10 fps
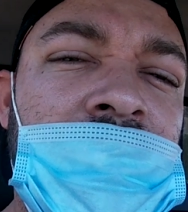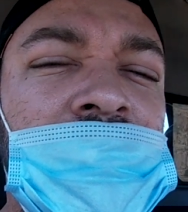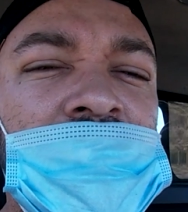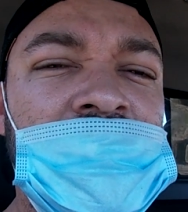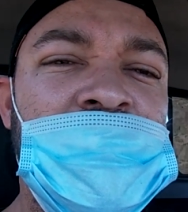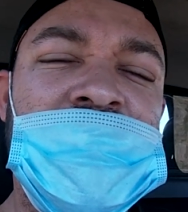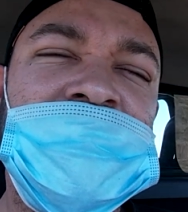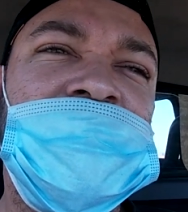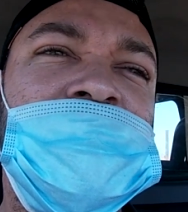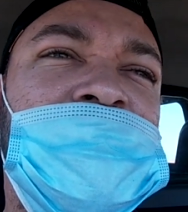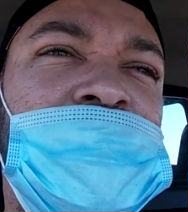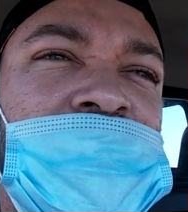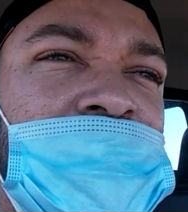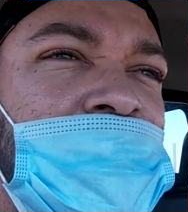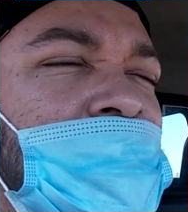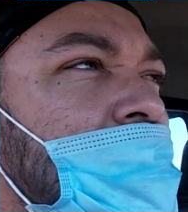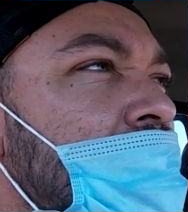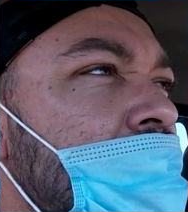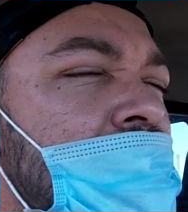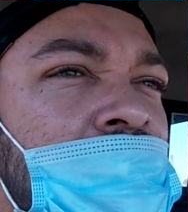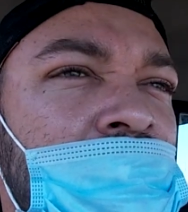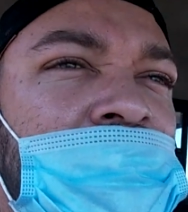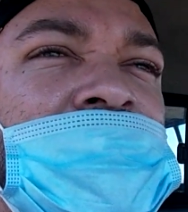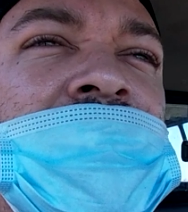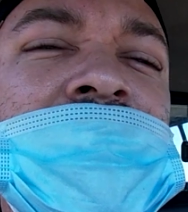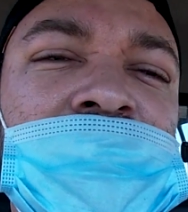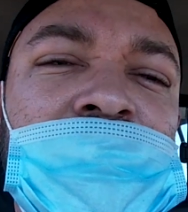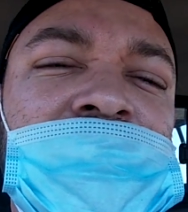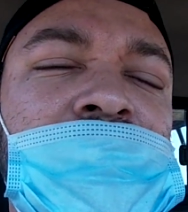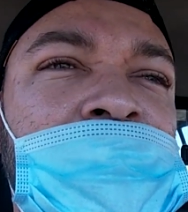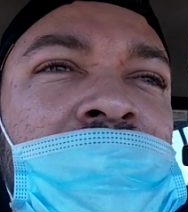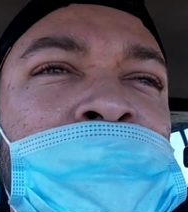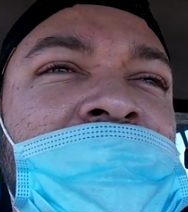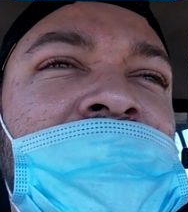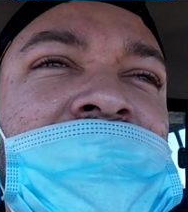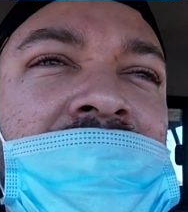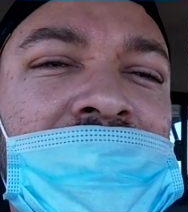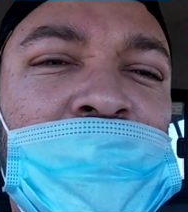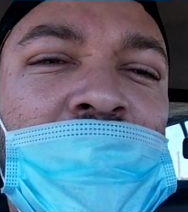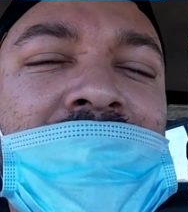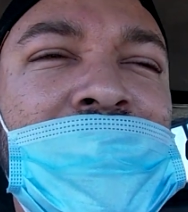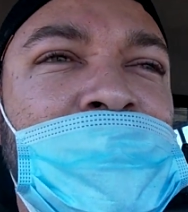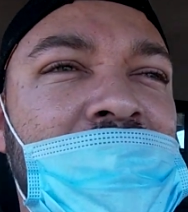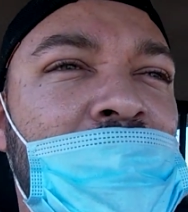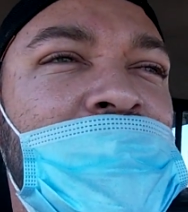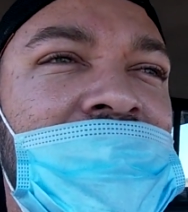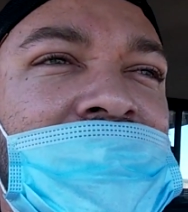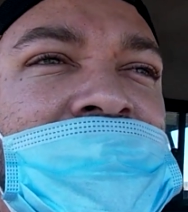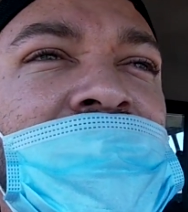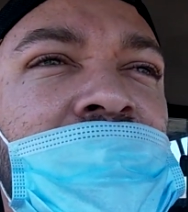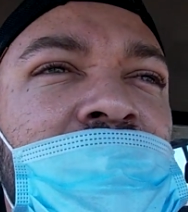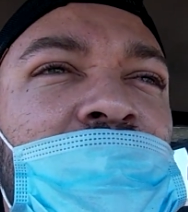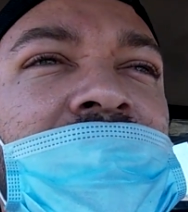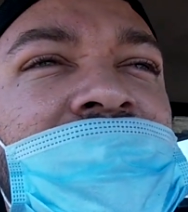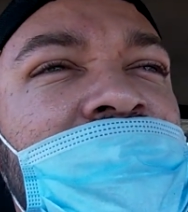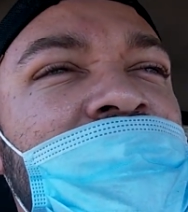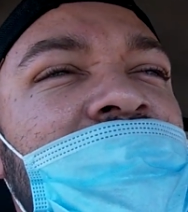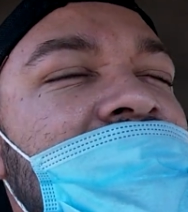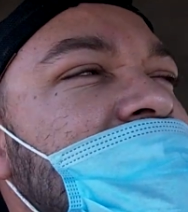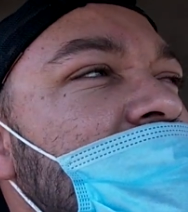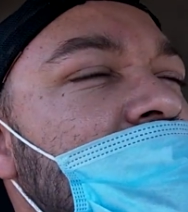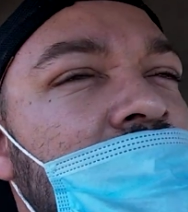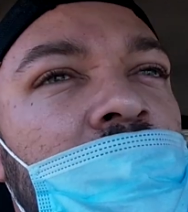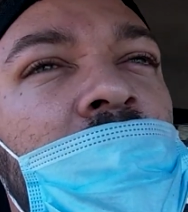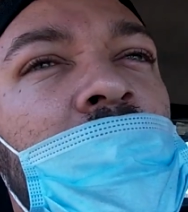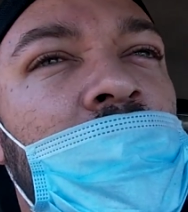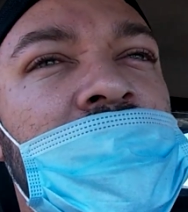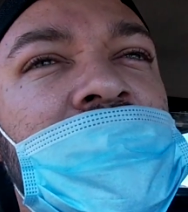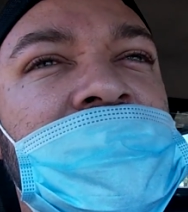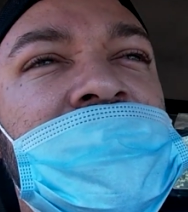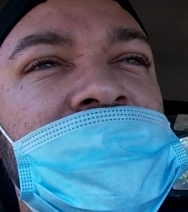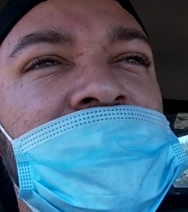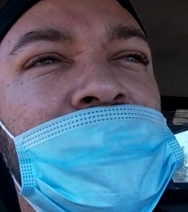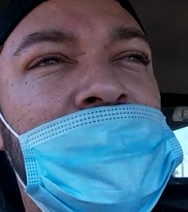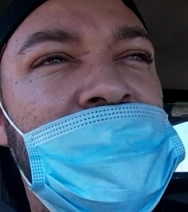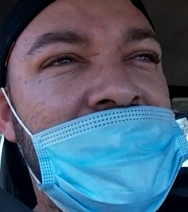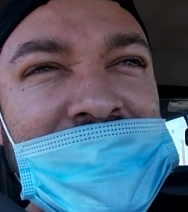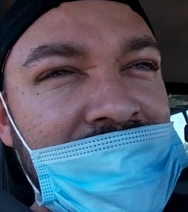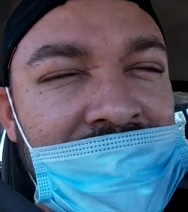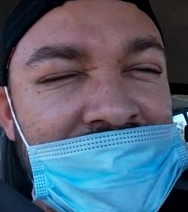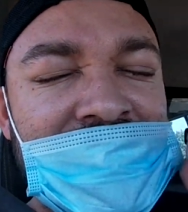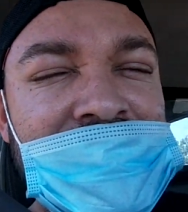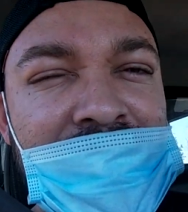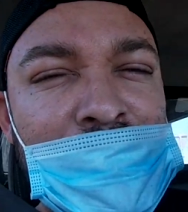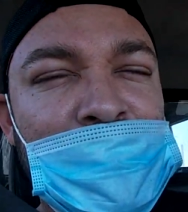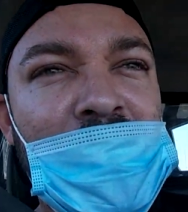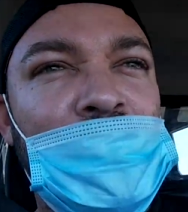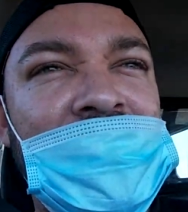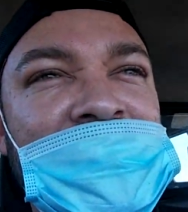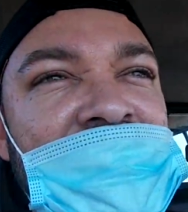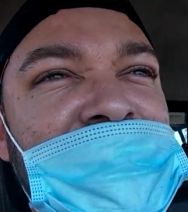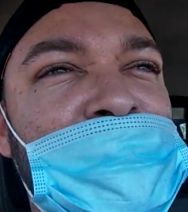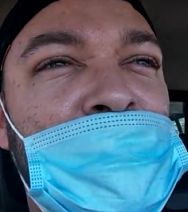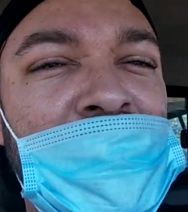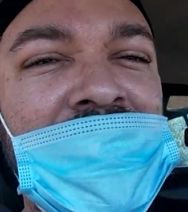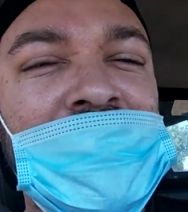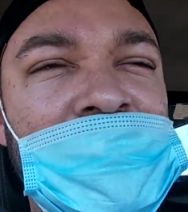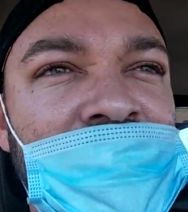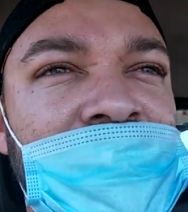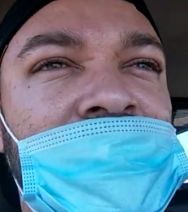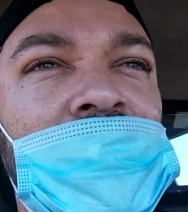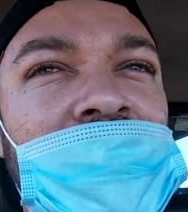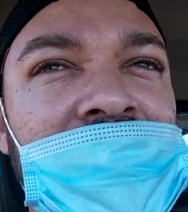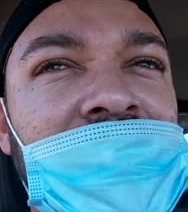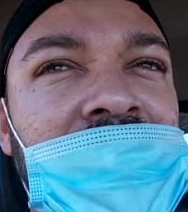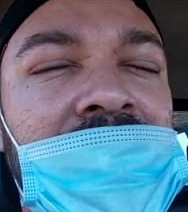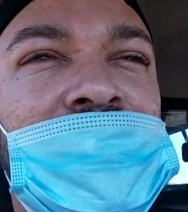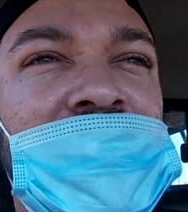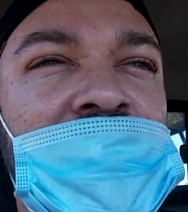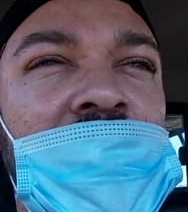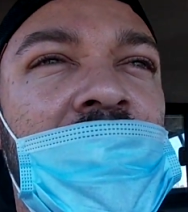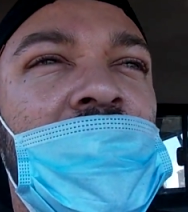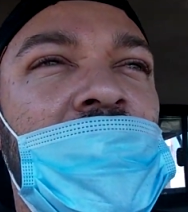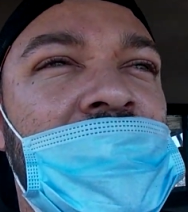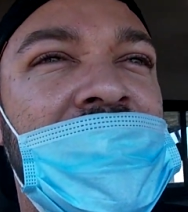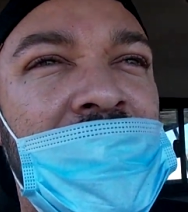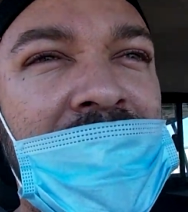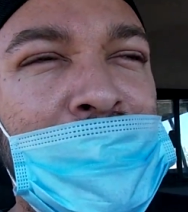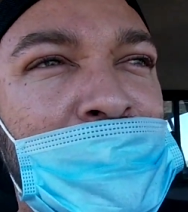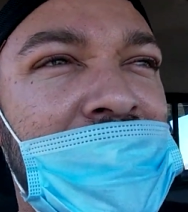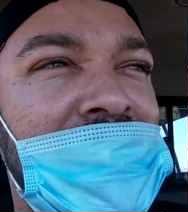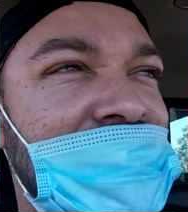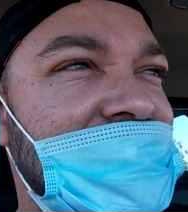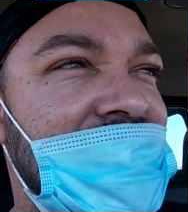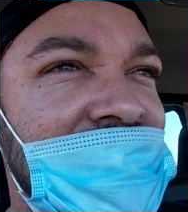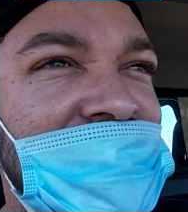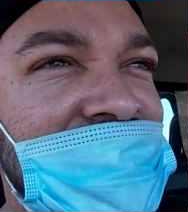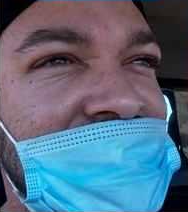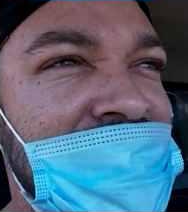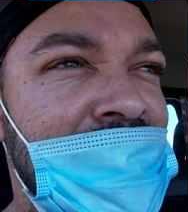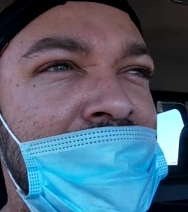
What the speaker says: I got a question for you. Can you remember that one moment when you listen to a car audio system, and in that moment it just made you fall in love with car audio and bass and just